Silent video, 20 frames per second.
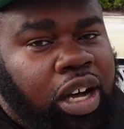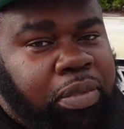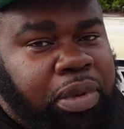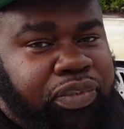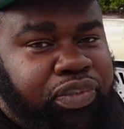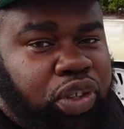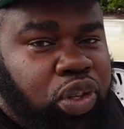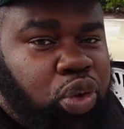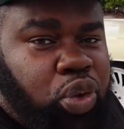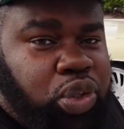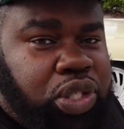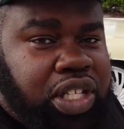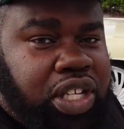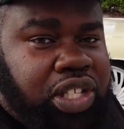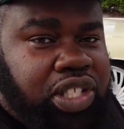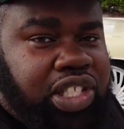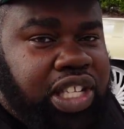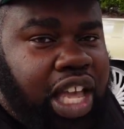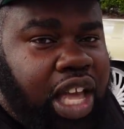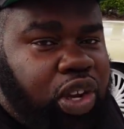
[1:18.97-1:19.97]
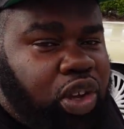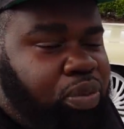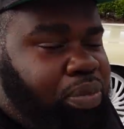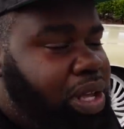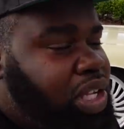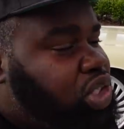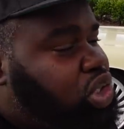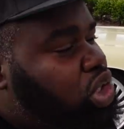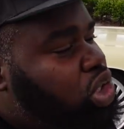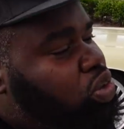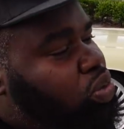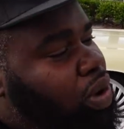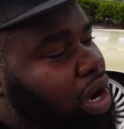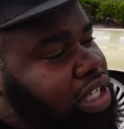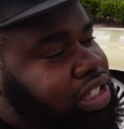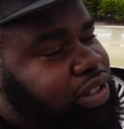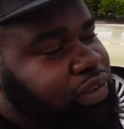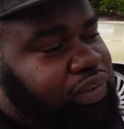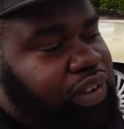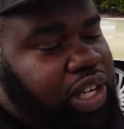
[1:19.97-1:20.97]
If you're new to the channel, make sure you
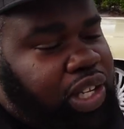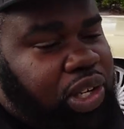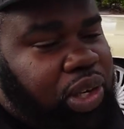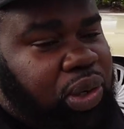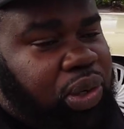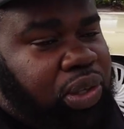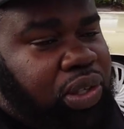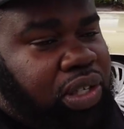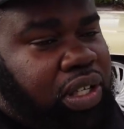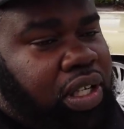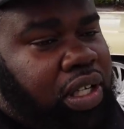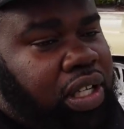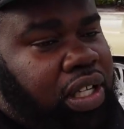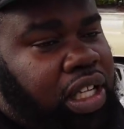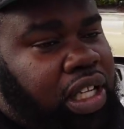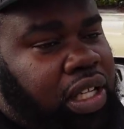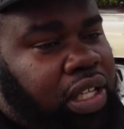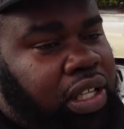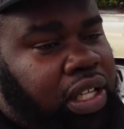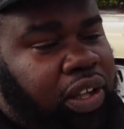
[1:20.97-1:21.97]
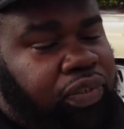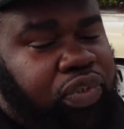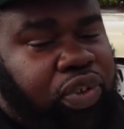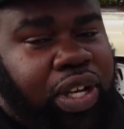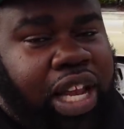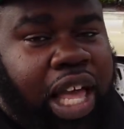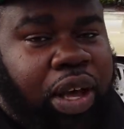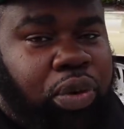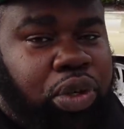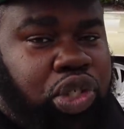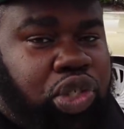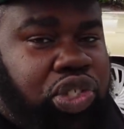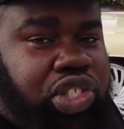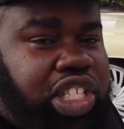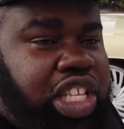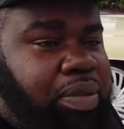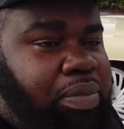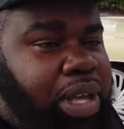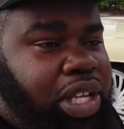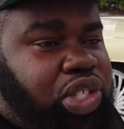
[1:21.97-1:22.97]
watch the video. If you like what you
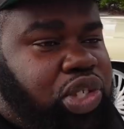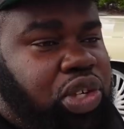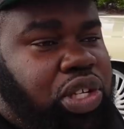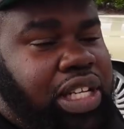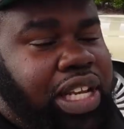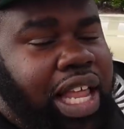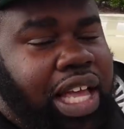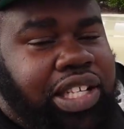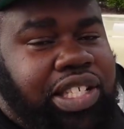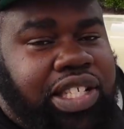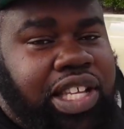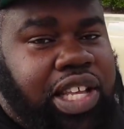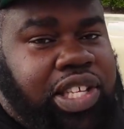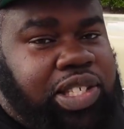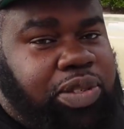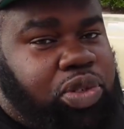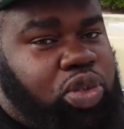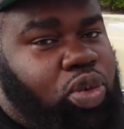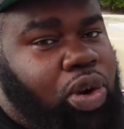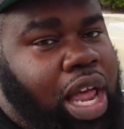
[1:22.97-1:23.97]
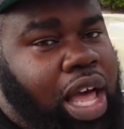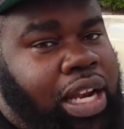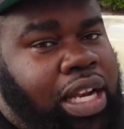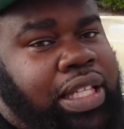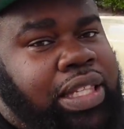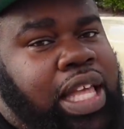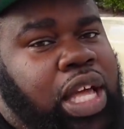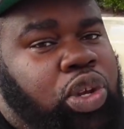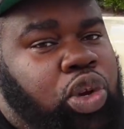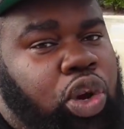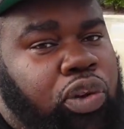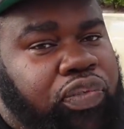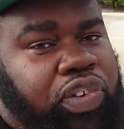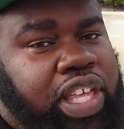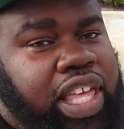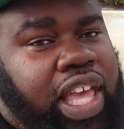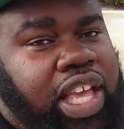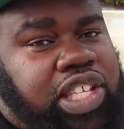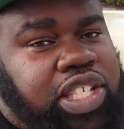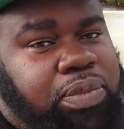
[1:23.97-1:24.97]
see, make sure you like, share, and subscribe. Click that
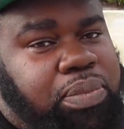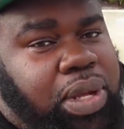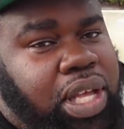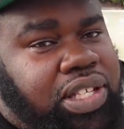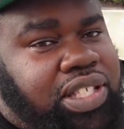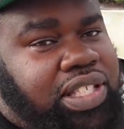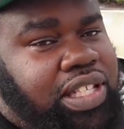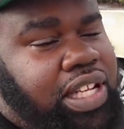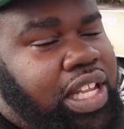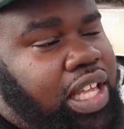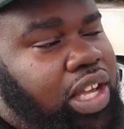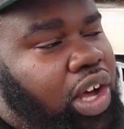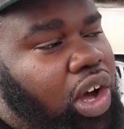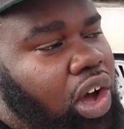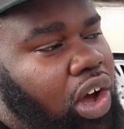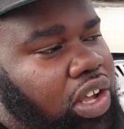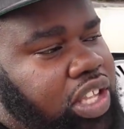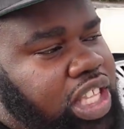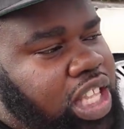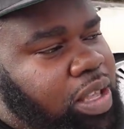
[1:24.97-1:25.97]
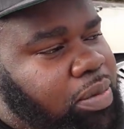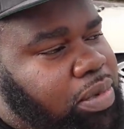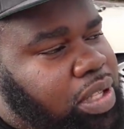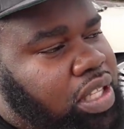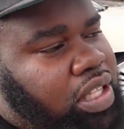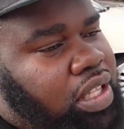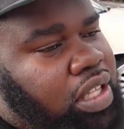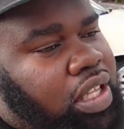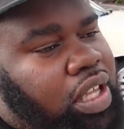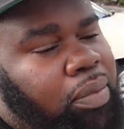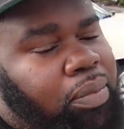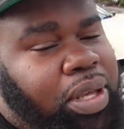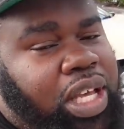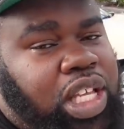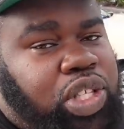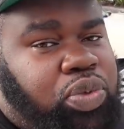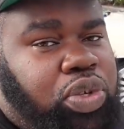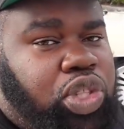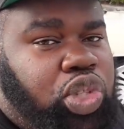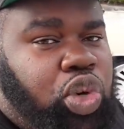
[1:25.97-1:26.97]
notification bell, select all, you hear me?
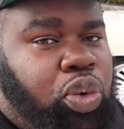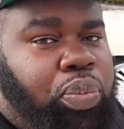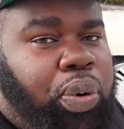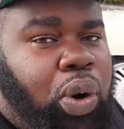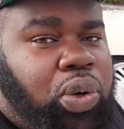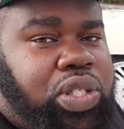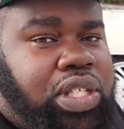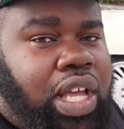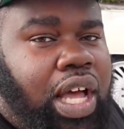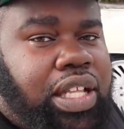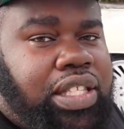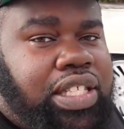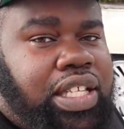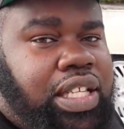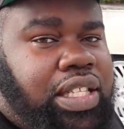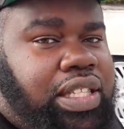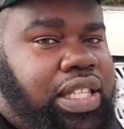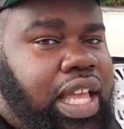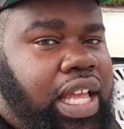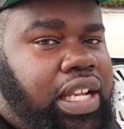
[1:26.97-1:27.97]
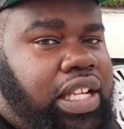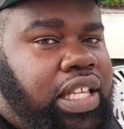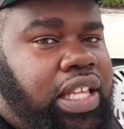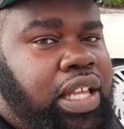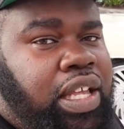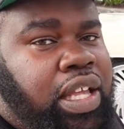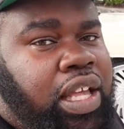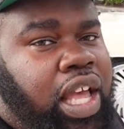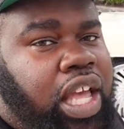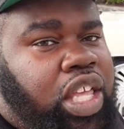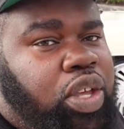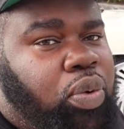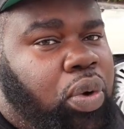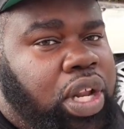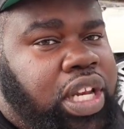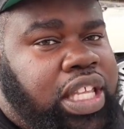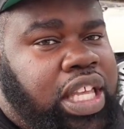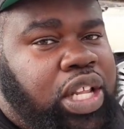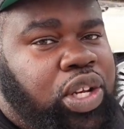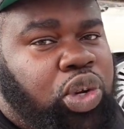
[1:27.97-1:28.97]
Because we do post content daily, and you
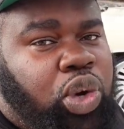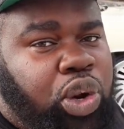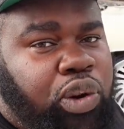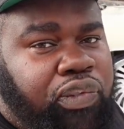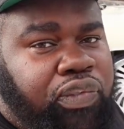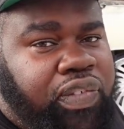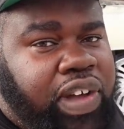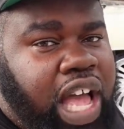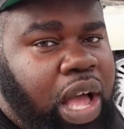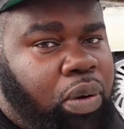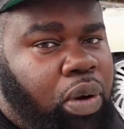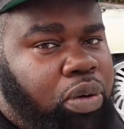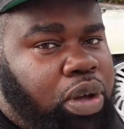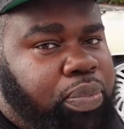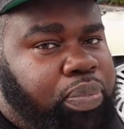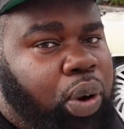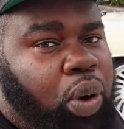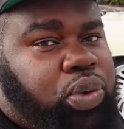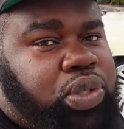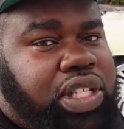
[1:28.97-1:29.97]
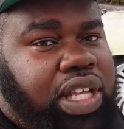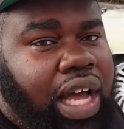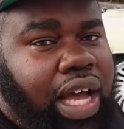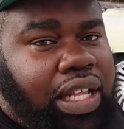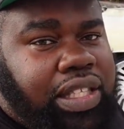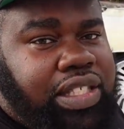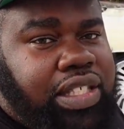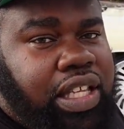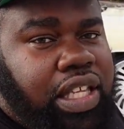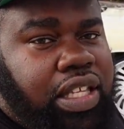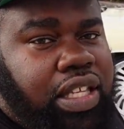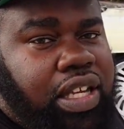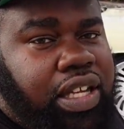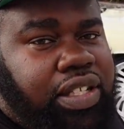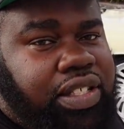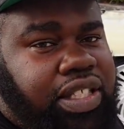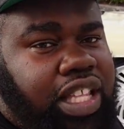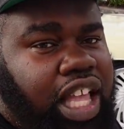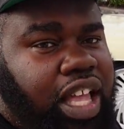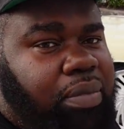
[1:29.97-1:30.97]
want to get notified when we post content, you
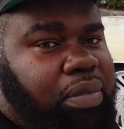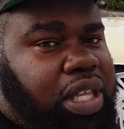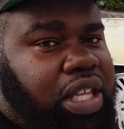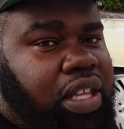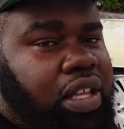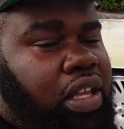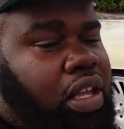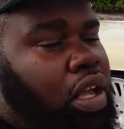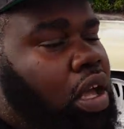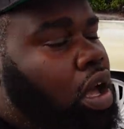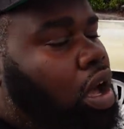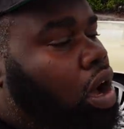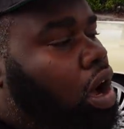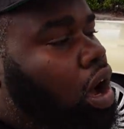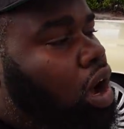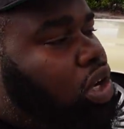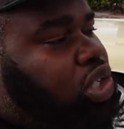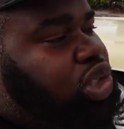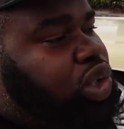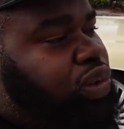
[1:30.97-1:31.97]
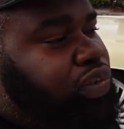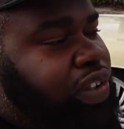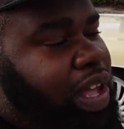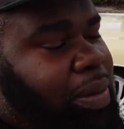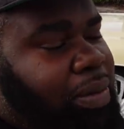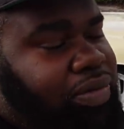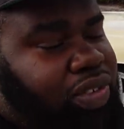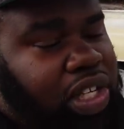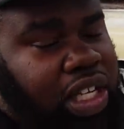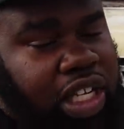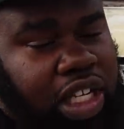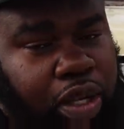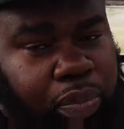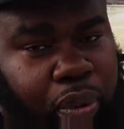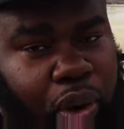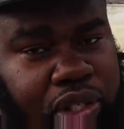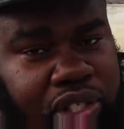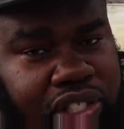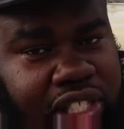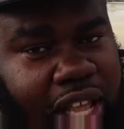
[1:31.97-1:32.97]
understand me? Also, fam, if you're looking to
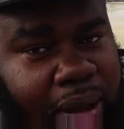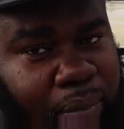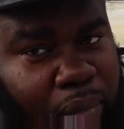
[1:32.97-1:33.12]
purchase that